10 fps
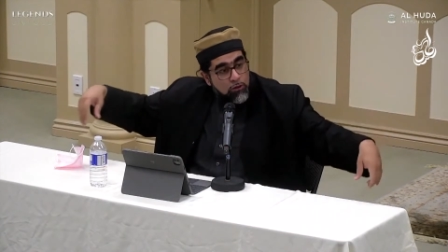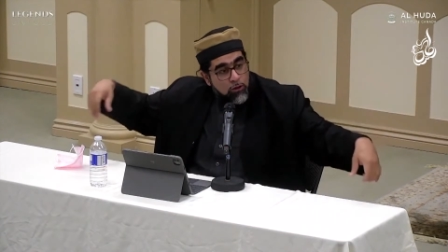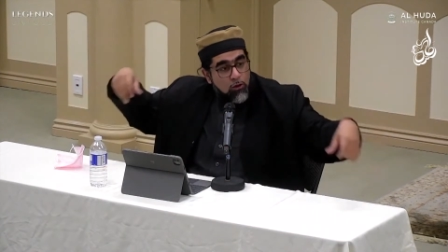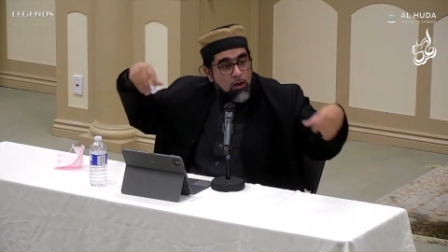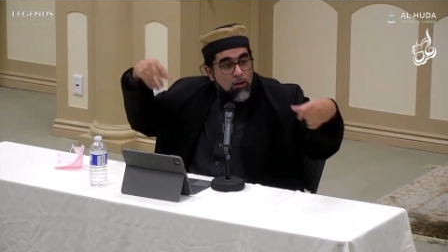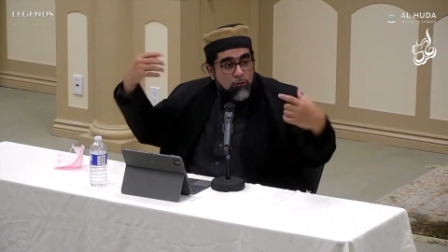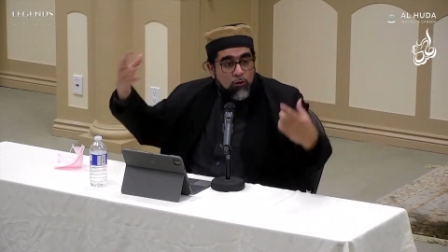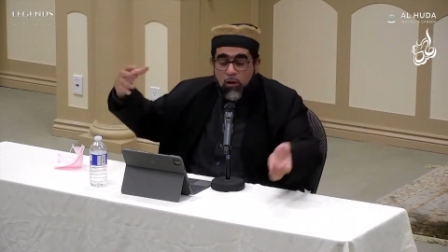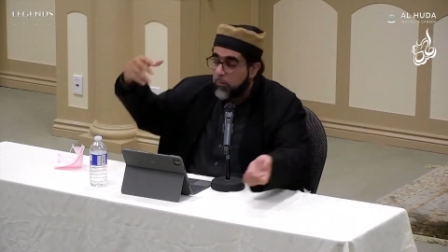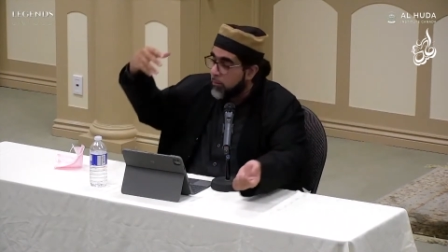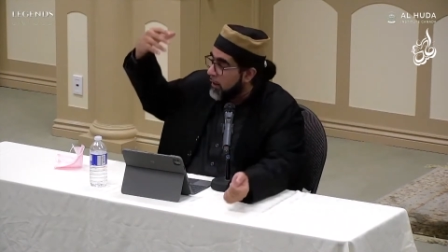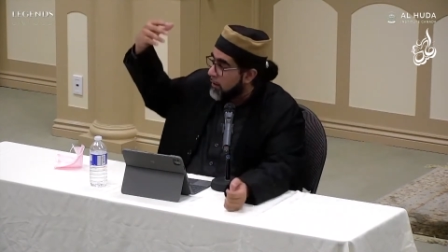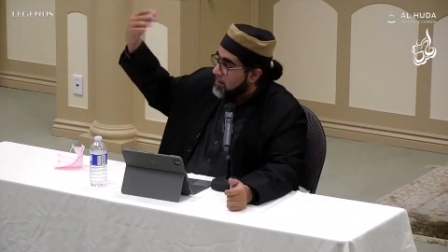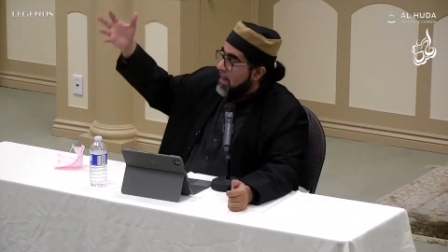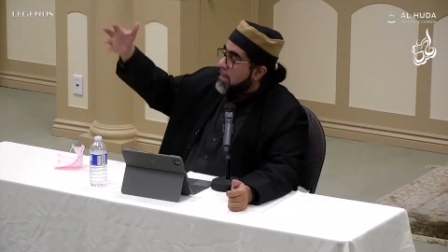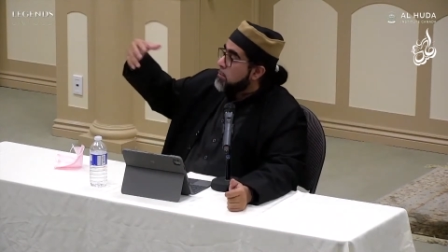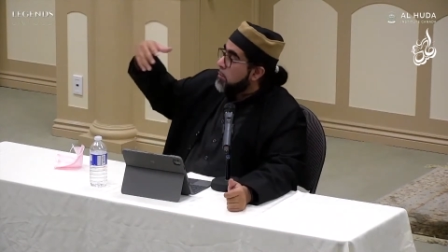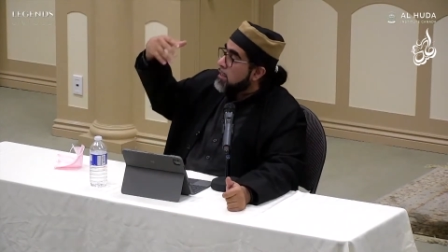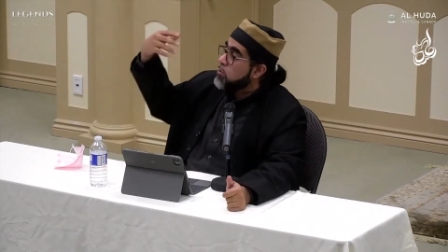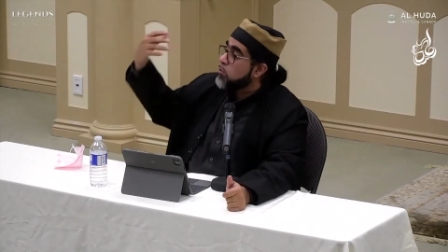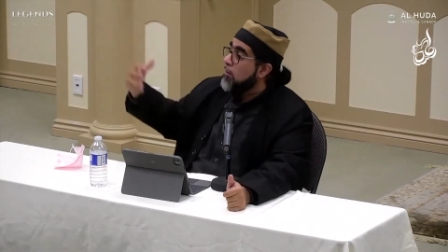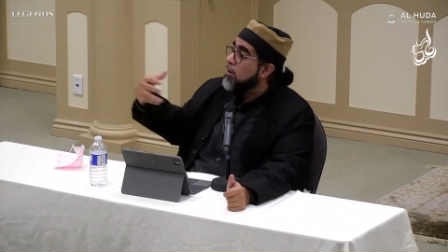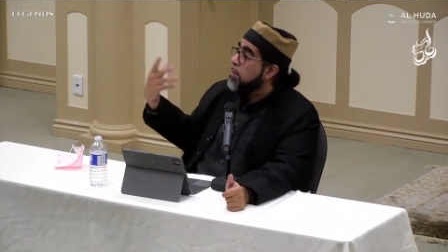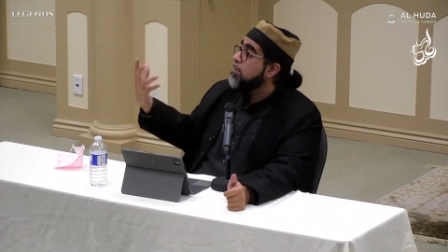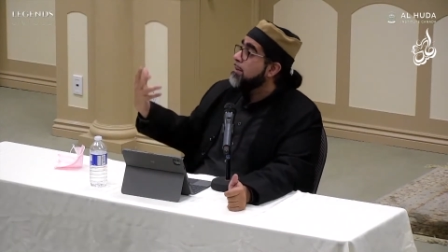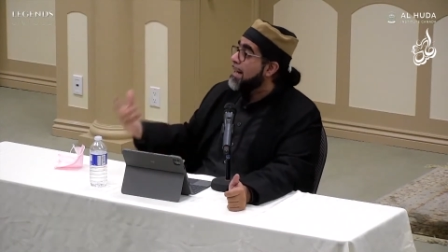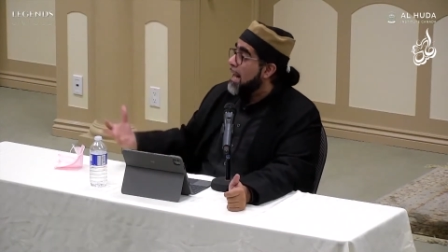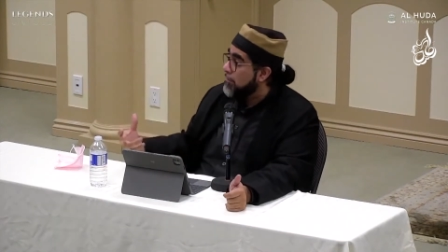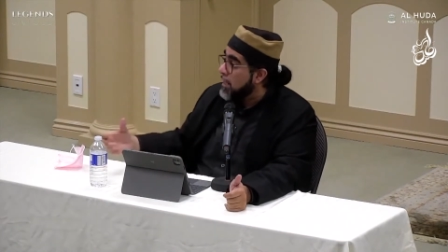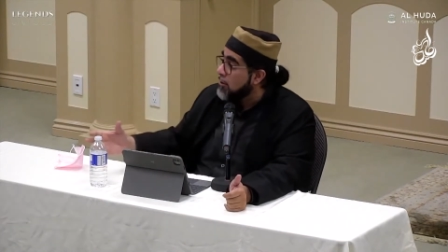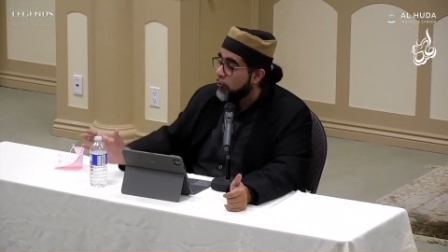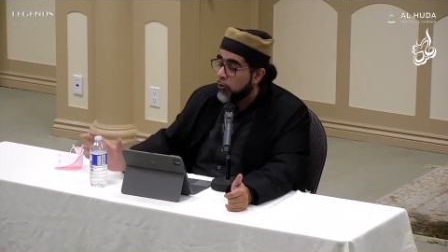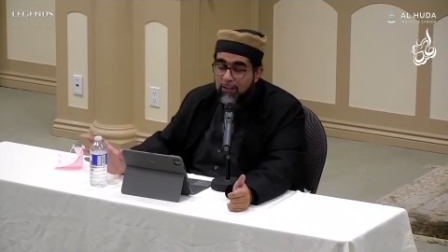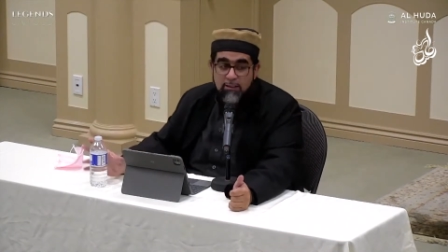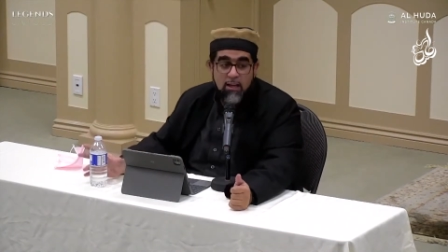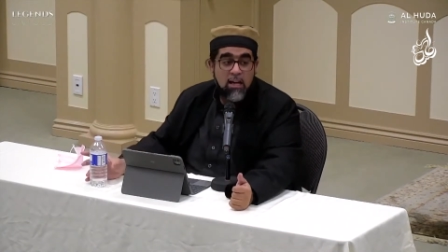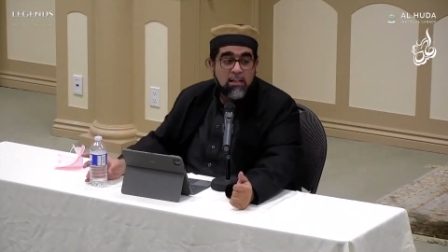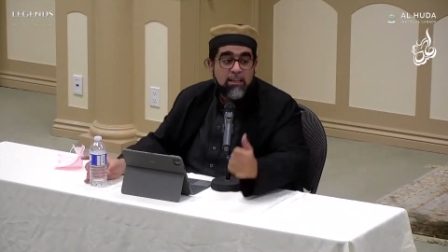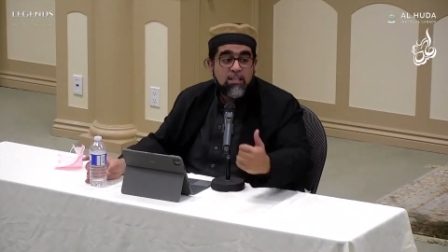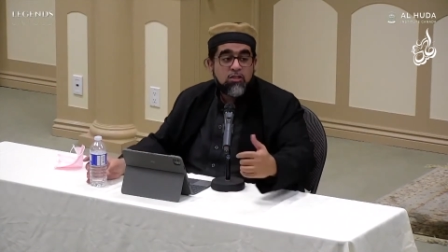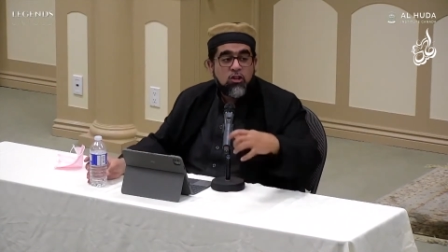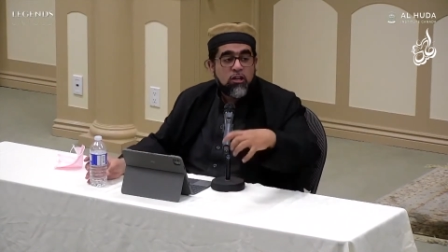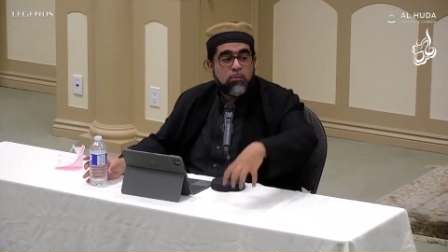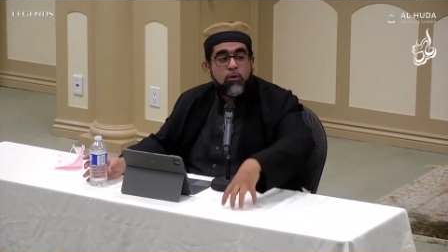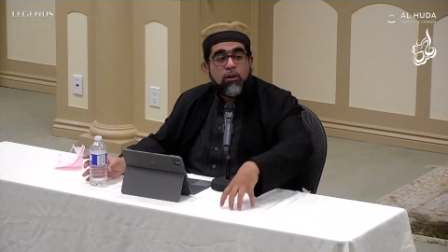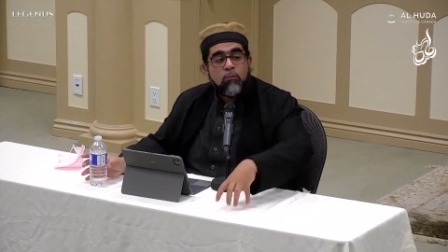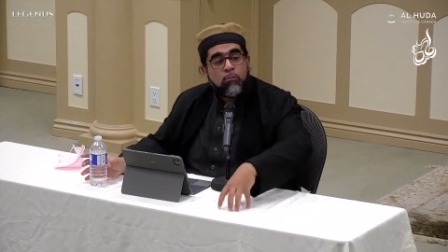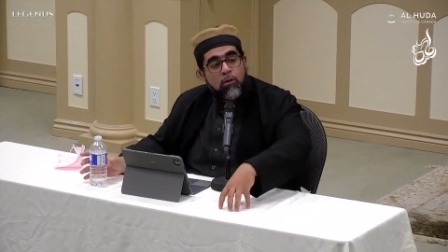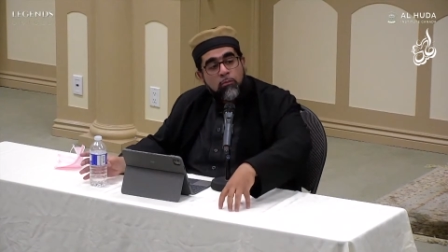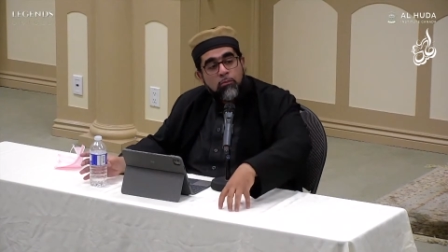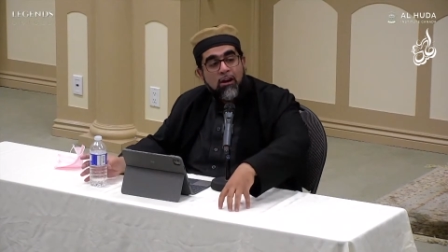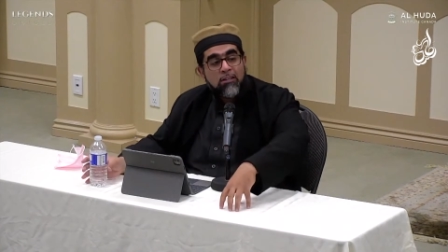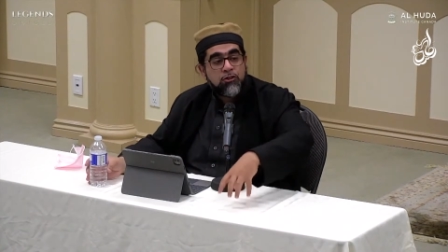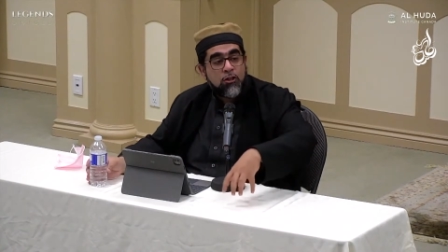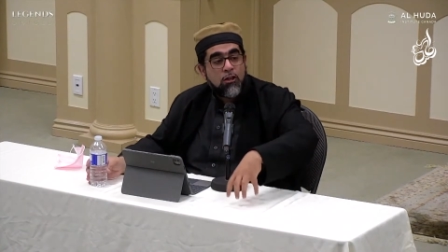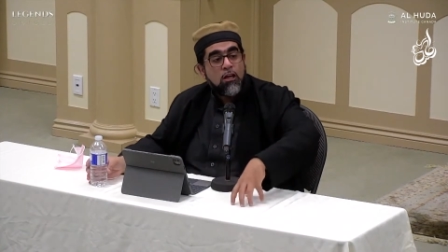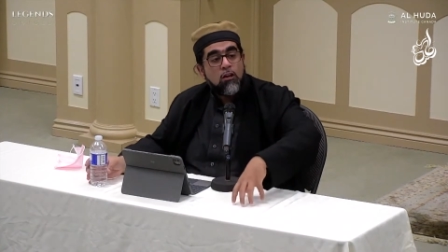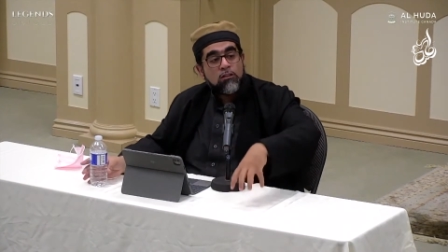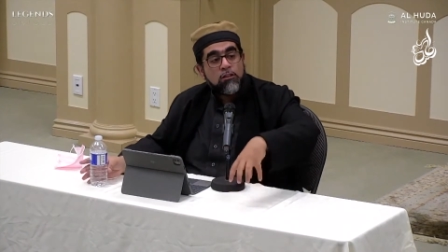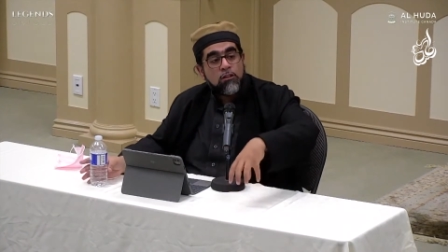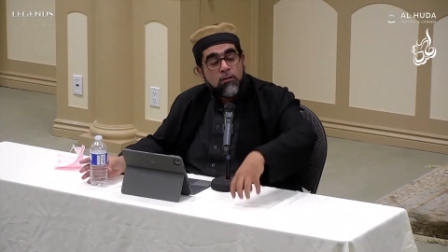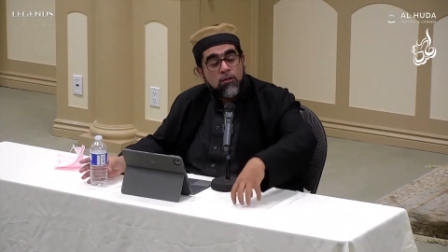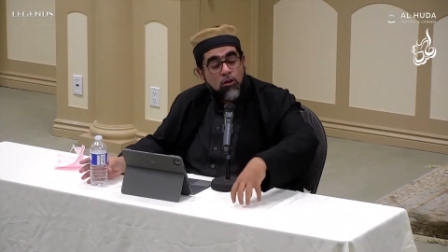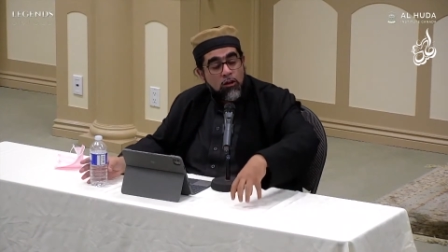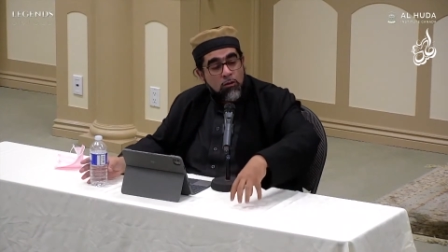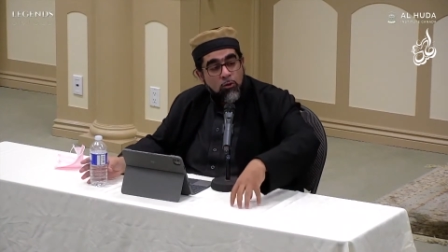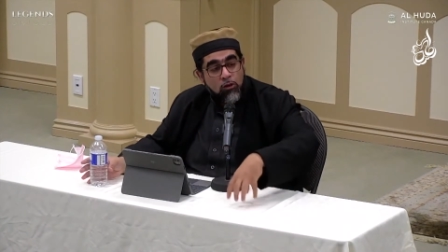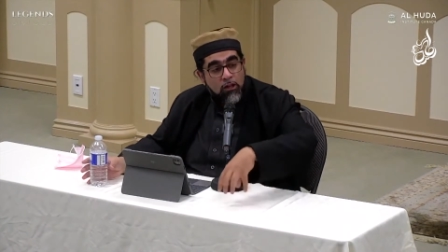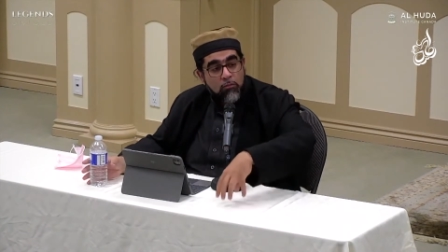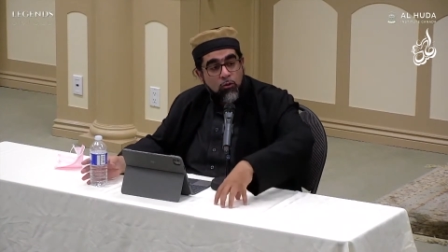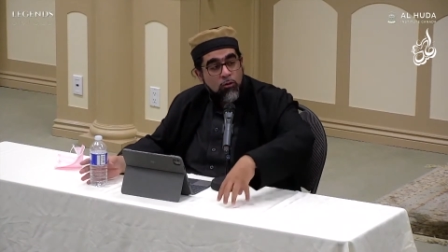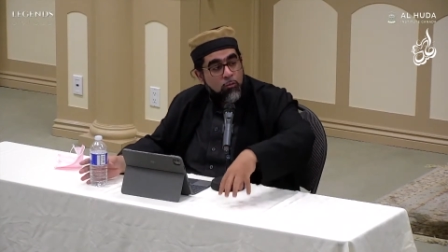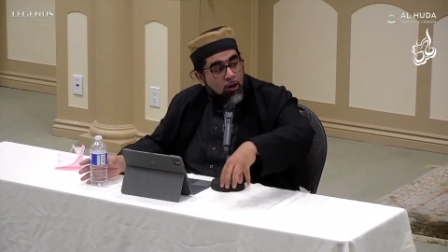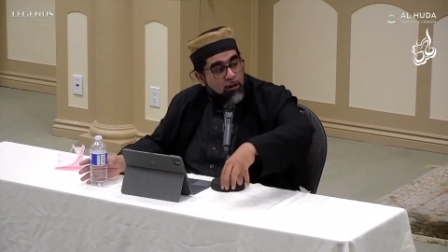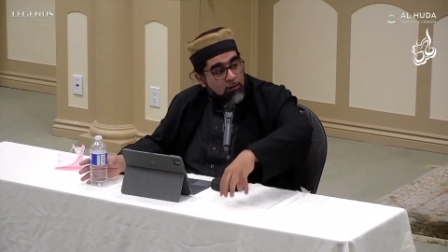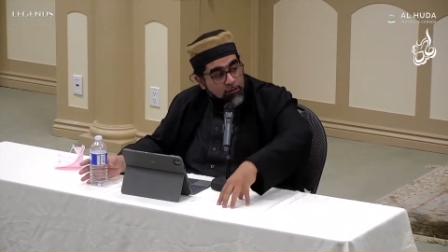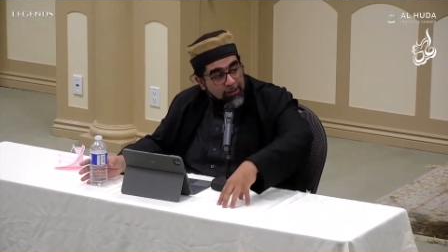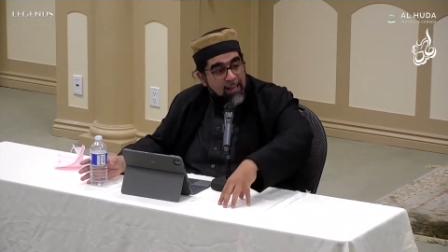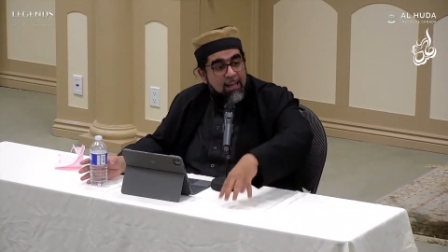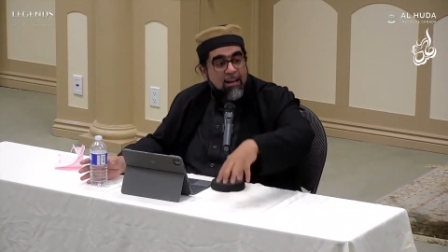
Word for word: you know football players tennis players whoever people that have influence they started putting per pressure on the on Napoleon Bonaparte III,